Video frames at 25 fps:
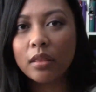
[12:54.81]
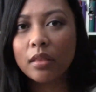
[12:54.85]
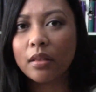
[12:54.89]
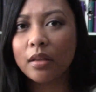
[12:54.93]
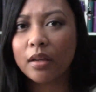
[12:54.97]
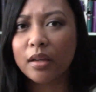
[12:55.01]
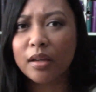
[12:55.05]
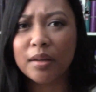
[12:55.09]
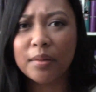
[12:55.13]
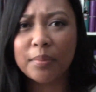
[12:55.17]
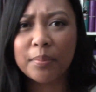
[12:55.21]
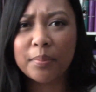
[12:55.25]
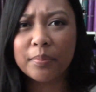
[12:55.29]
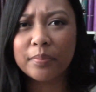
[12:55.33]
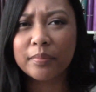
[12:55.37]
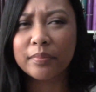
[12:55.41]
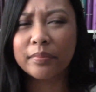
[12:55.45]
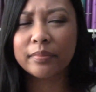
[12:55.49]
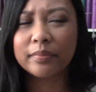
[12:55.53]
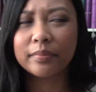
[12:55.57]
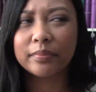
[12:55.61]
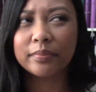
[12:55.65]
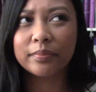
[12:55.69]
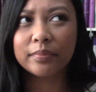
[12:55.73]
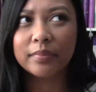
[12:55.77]
like
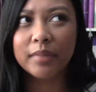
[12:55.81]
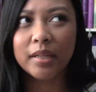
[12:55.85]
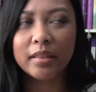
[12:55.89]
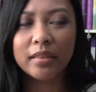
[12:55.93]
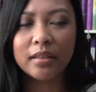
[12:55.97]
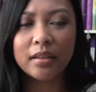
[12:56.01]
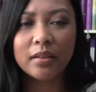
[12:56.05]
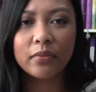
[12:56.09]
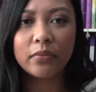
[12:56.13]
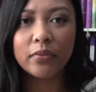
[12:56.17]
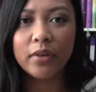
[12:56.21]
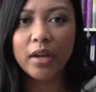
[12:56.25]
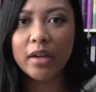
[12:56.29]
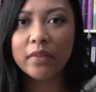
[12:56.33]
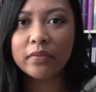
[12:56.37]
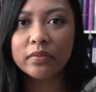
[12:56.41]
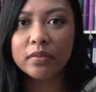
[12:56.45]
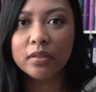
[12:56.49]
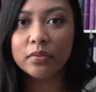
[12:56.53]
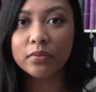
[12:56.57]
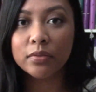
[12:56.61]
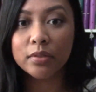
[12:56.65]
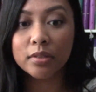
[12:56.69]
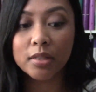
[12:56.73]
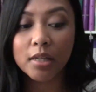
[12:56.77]
I think 5
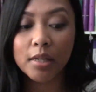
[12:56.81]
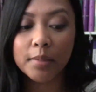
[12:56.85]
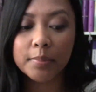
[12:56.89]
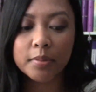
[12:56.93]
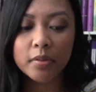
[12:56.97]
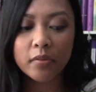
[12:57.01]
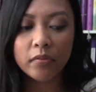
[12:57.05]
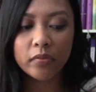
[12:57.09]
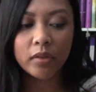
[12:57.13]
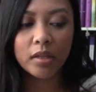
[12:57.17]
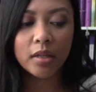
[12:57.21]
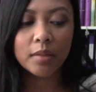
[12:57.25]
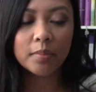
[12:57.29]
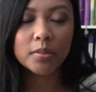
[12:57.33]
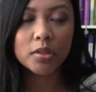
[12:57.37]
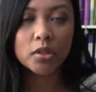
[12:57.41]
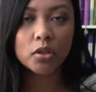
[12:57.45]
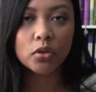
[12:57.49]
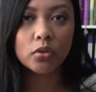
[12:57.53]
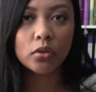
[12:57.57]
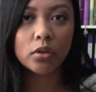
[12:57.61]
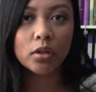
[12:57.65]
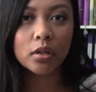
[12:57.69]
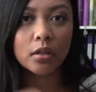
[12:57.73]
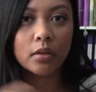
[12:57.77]
different types of nibs, so
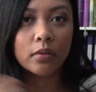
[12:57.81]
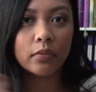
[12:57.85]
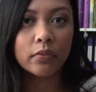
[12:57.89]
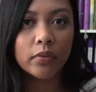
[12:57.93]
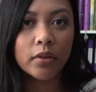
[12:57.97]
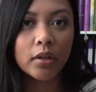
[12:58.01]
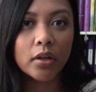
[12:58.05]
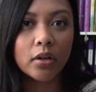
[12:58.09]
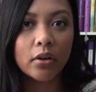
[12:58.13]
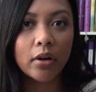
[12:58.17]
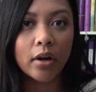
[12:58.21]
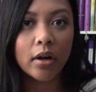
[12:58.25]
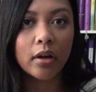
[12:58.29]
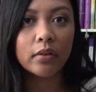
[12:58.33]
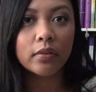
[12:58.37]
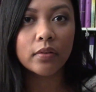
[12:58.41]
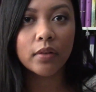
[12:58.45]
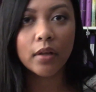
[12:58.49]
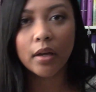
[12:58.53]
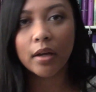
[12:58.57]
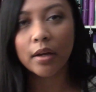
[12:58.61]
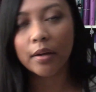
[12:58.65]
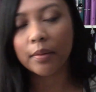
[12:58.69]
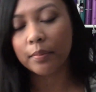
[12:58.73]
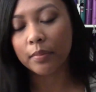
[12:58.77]
you can figure out
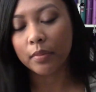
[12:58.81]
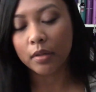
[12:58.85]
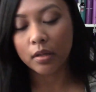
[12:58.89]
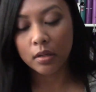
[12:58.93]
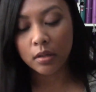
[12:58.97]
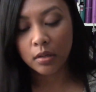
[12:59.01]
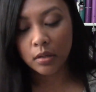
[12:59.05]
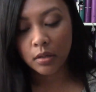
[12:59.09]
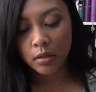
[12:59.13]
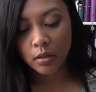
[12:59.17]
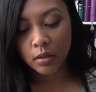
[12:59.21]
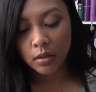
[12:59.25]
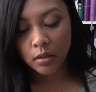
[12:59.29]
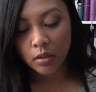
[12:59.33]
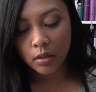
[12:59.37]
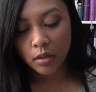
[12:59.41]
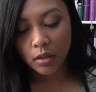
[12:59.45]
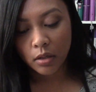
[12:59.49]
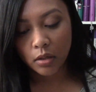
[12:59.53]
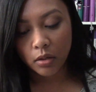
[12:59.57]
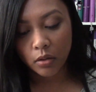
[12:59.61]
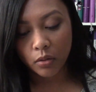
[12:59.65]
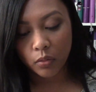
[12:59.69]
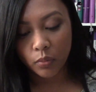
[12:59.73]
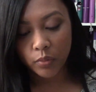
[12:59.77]
you
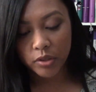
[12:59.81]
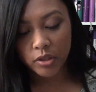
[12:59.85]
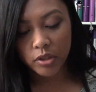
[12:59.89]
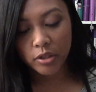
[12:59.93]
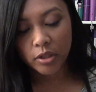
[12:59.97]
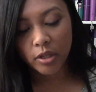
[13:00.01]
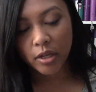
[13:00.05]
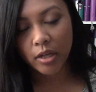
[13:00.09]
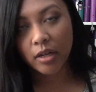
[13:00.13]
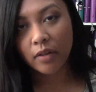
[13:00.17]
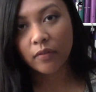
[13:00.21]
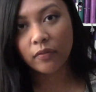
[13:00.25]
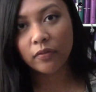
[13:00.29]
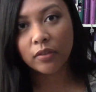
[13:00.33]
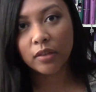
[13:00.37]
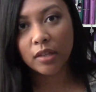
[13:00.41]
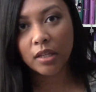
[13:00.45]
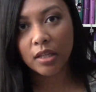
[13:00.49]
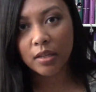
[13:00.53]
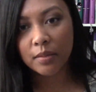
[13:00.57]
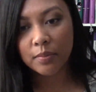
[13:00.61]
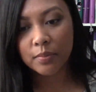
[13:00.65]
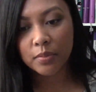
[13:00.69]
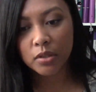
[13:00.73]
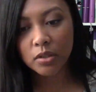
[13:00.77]
know, which kind of
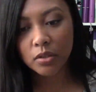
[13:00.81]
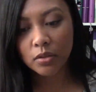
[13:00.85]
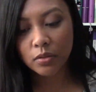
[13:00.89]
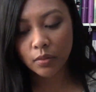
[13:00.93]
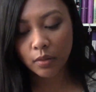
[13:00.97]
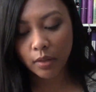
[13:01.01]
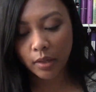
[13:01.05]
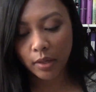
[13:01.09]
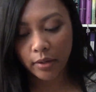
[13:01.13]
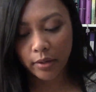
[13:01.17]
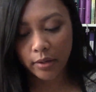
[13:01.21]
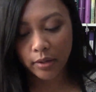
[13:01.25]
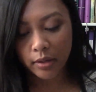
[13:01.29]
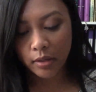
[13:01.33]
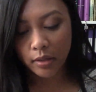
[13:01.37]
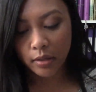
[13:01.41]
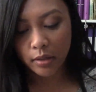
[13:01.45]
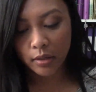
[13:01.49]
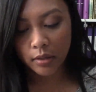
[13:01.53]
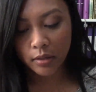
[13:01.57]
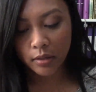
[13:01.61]
nibs you like.